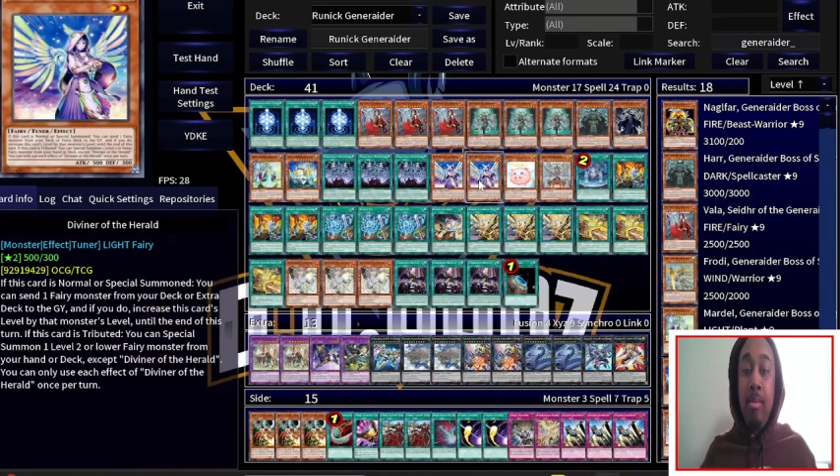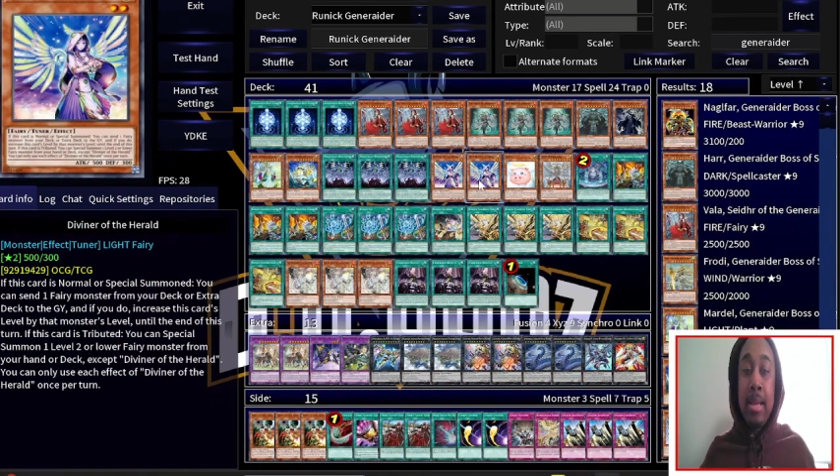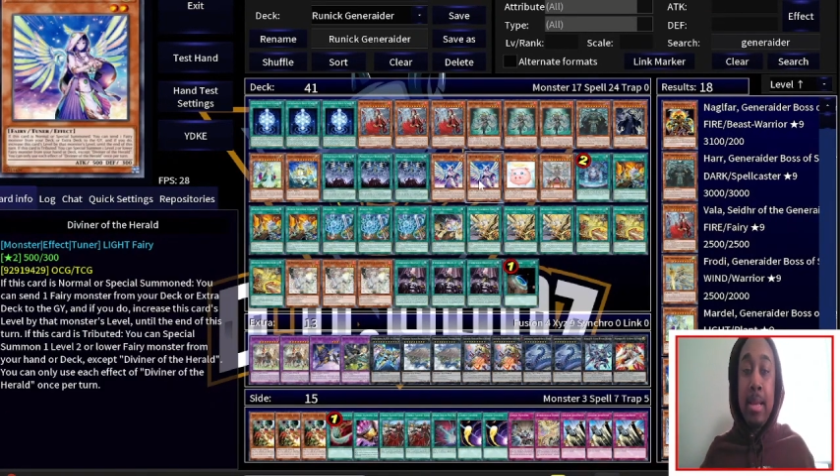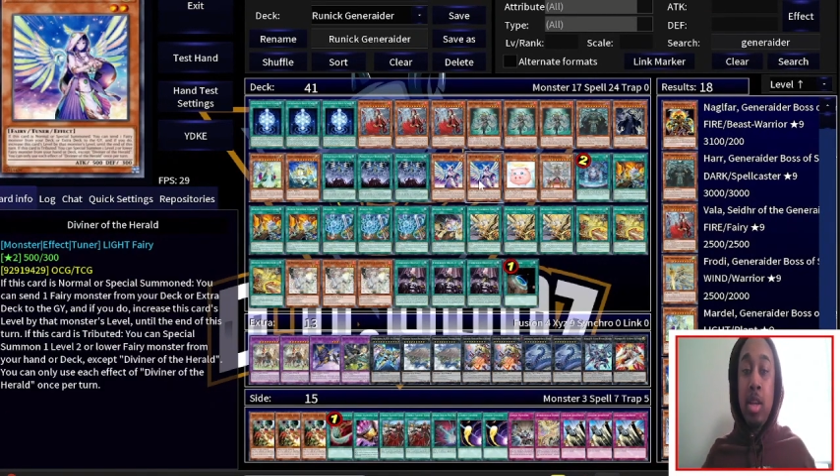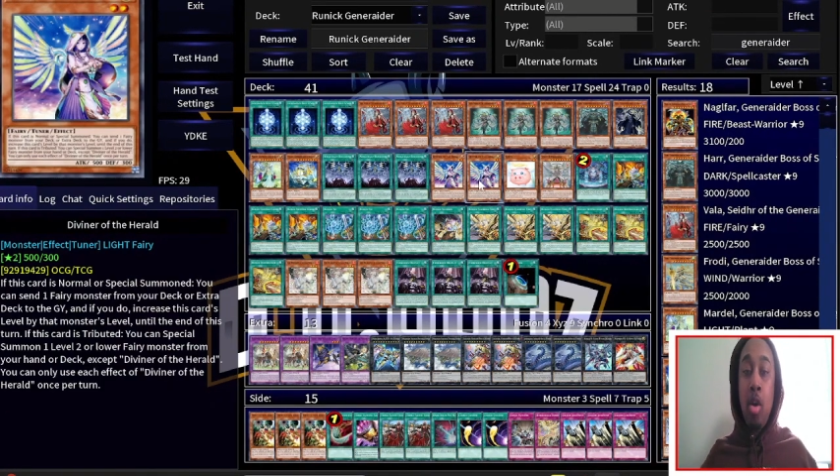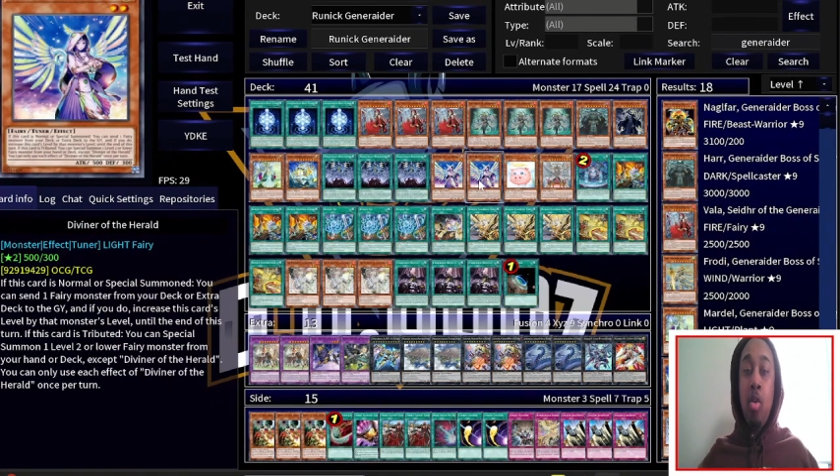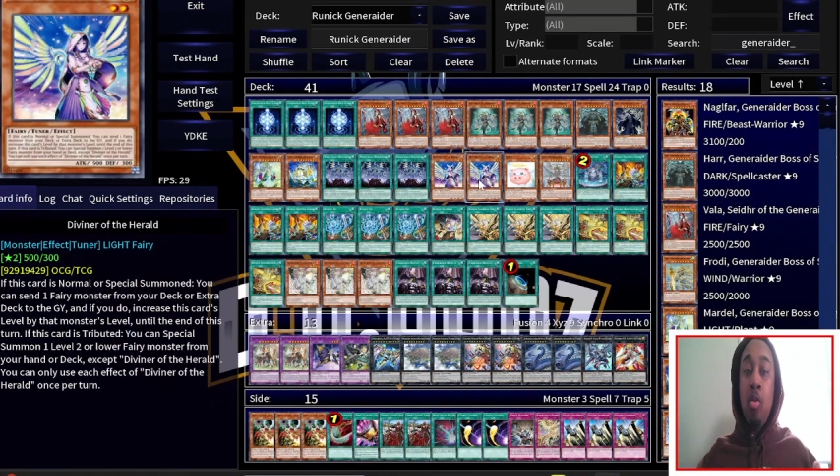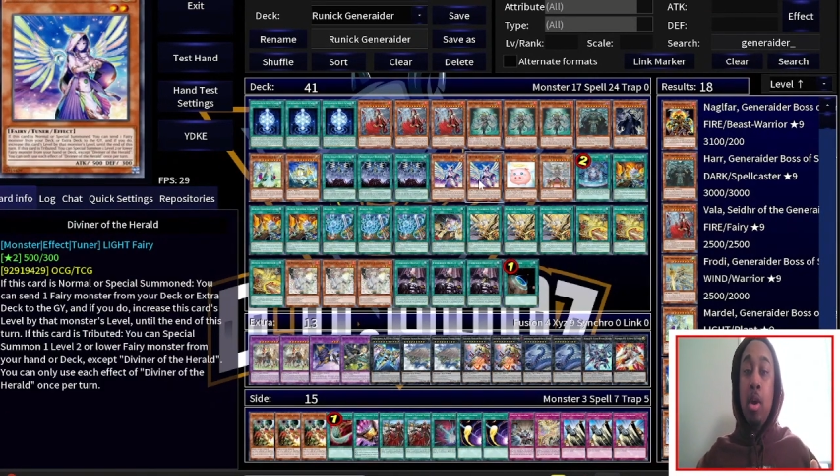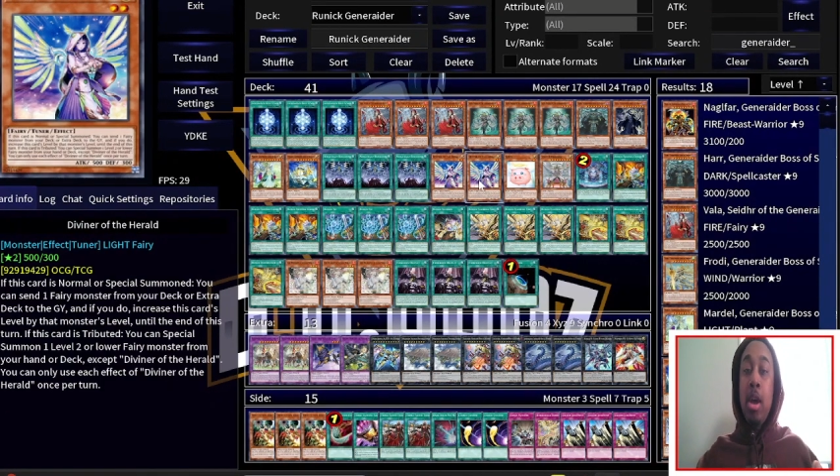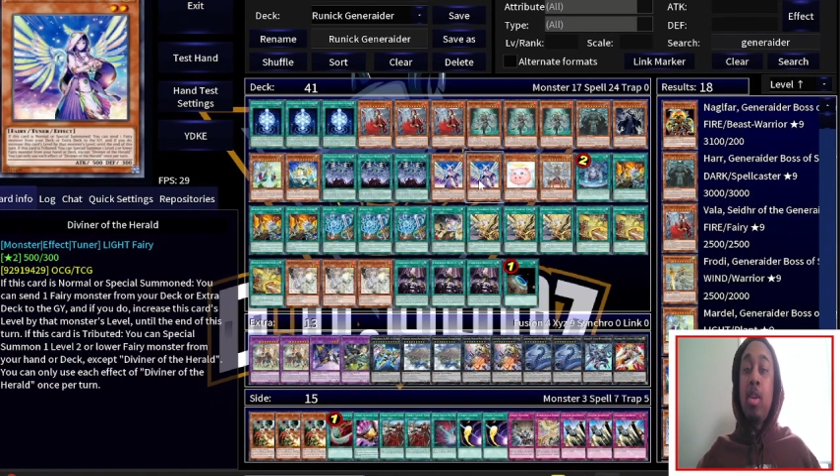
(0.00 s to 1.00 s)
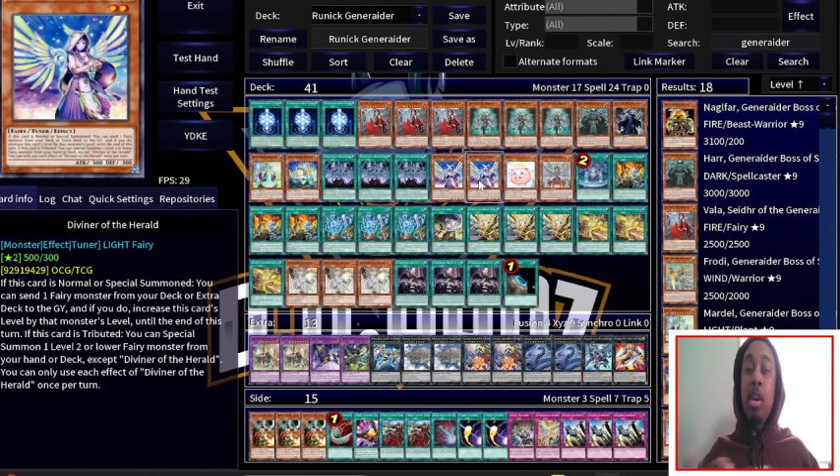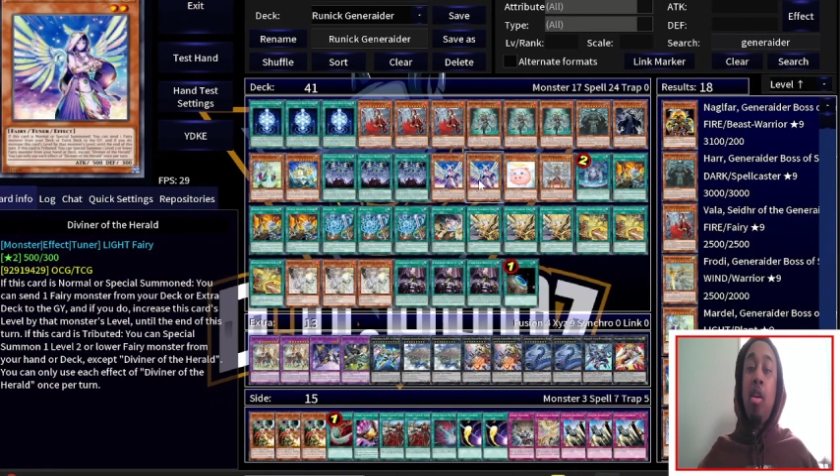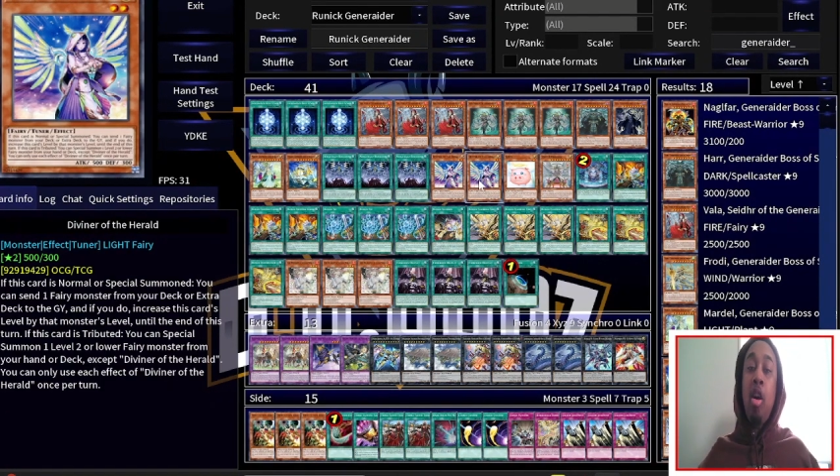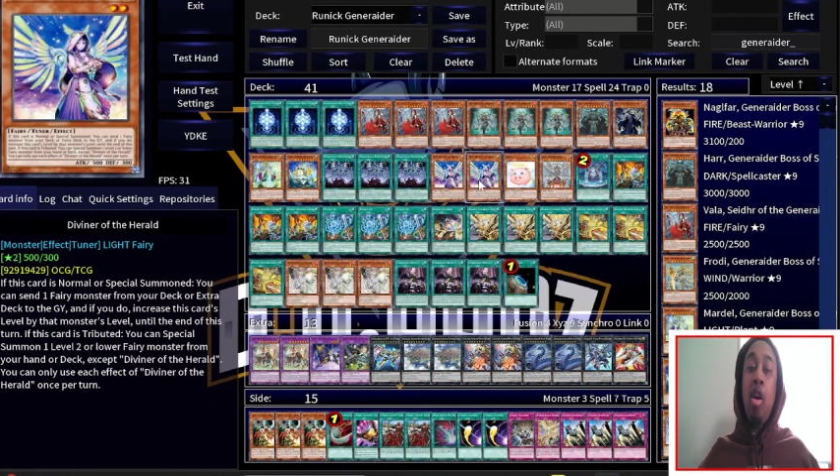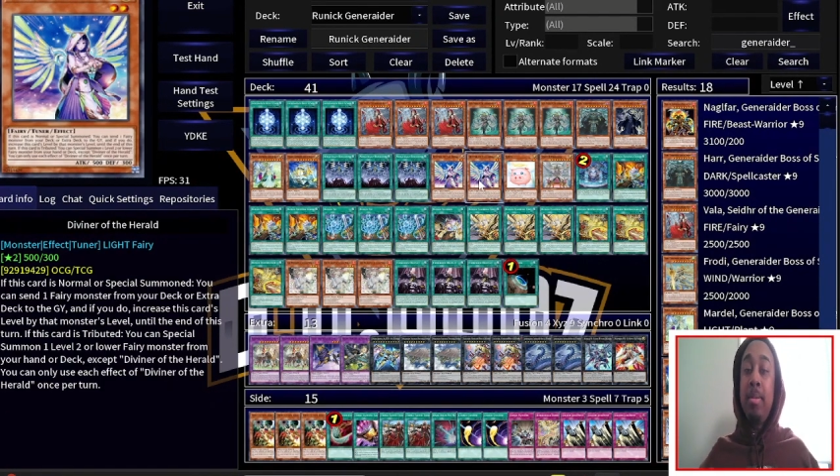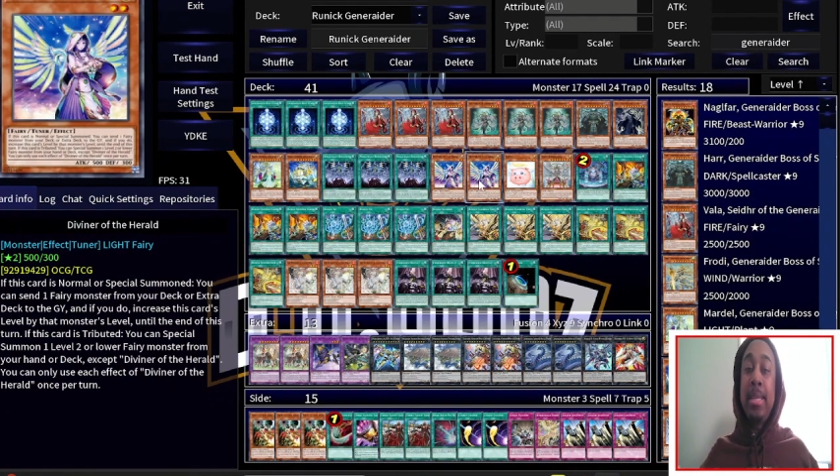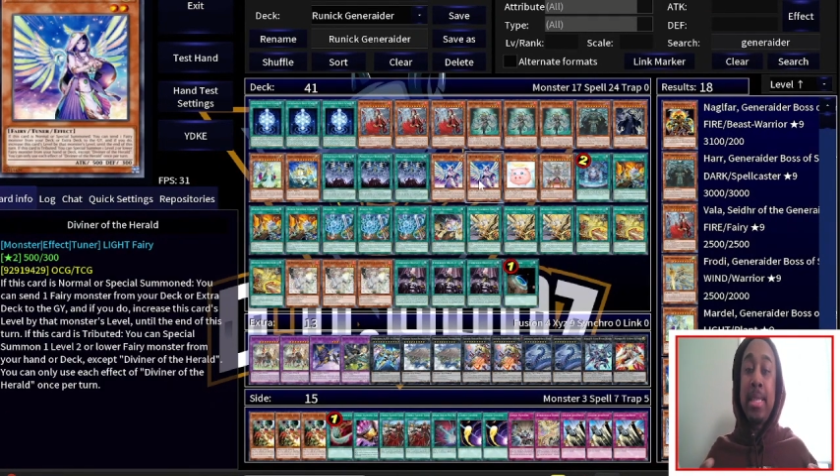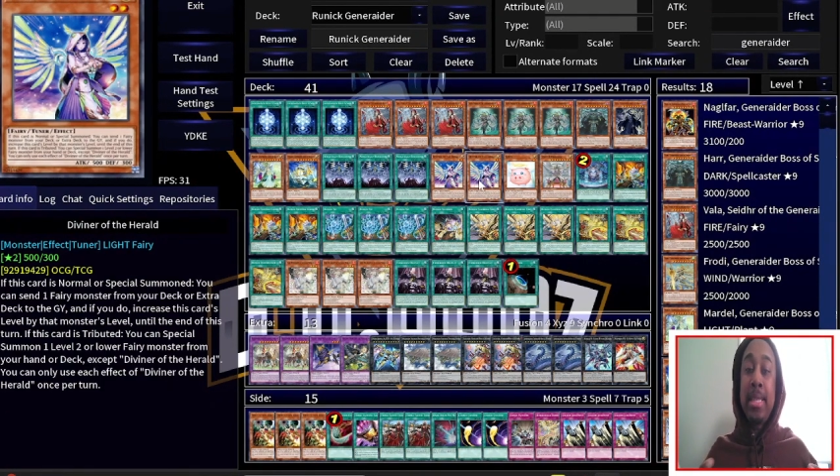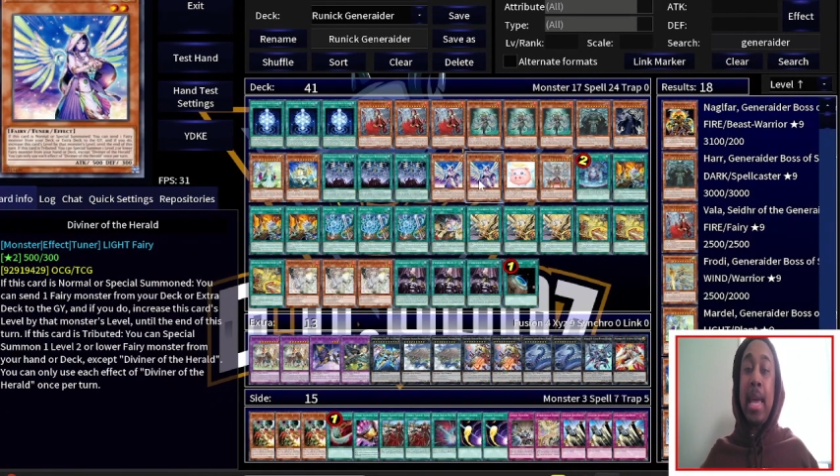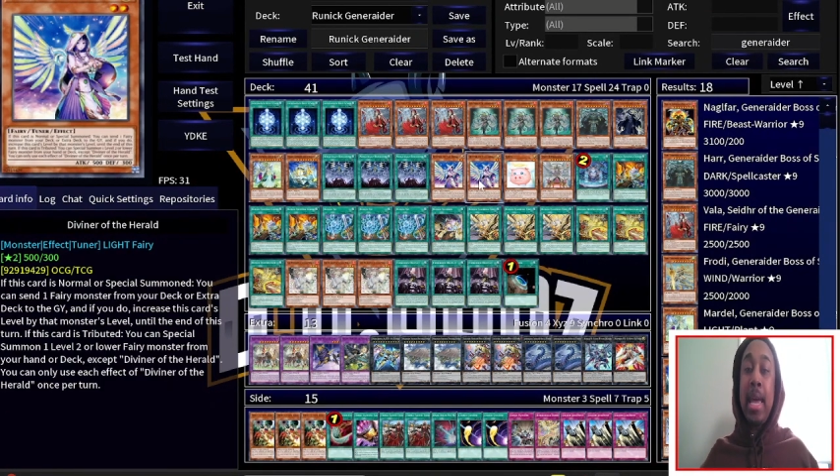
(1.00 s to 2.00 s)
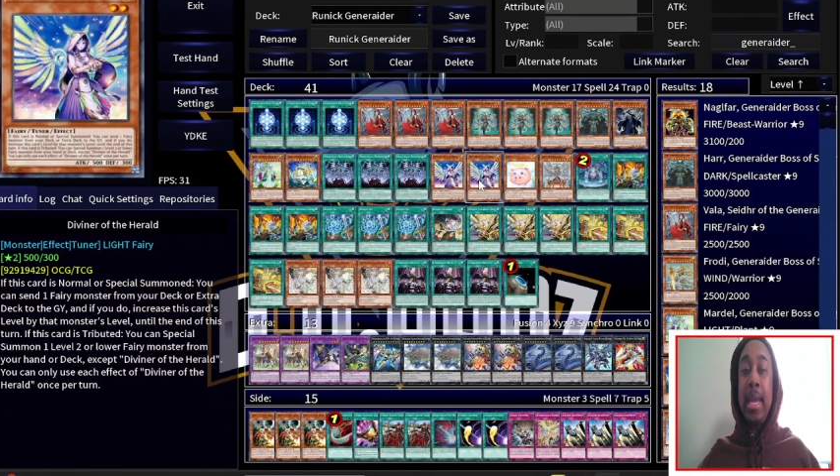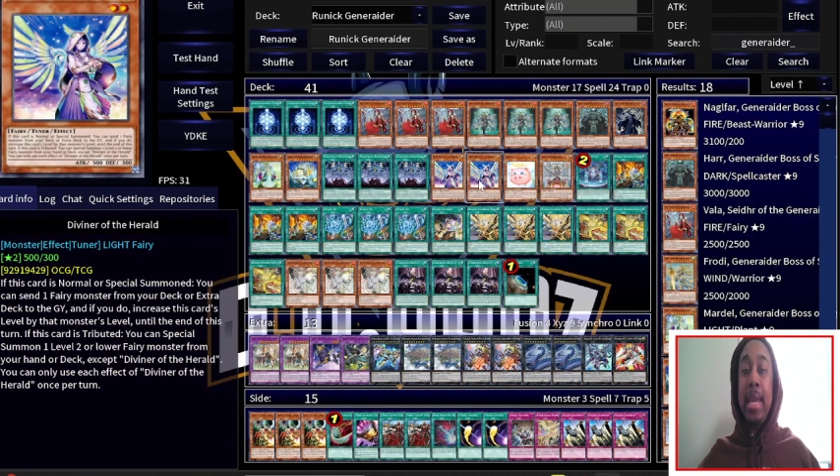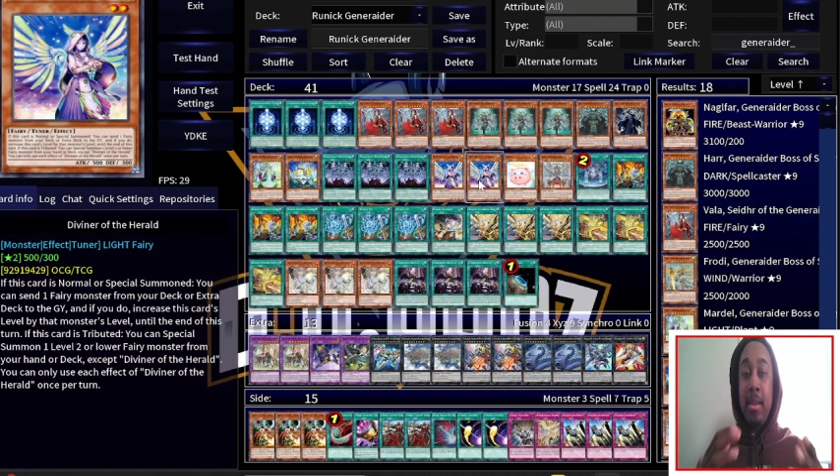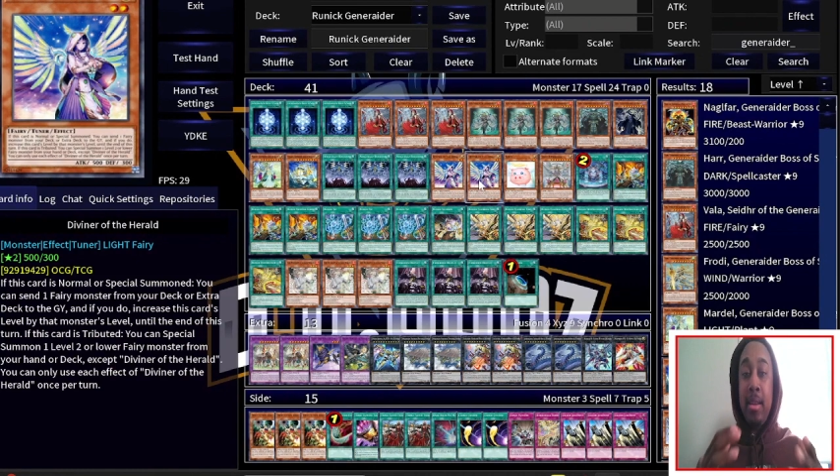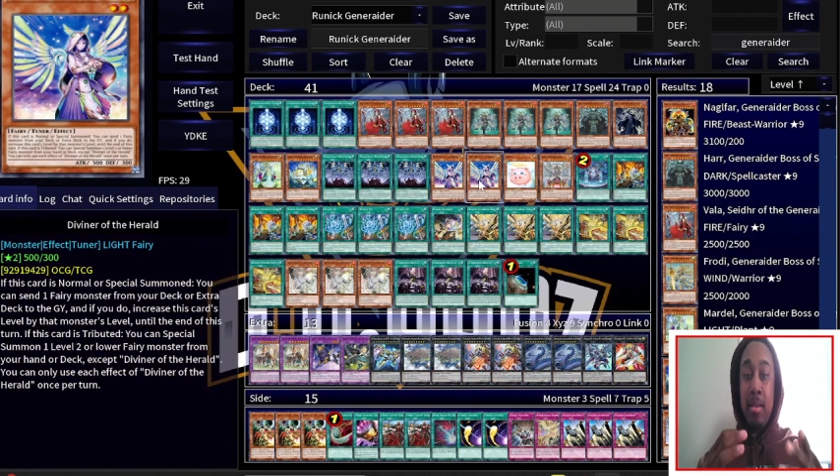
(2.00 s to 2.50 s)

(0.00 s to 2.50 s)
So you can arguably say,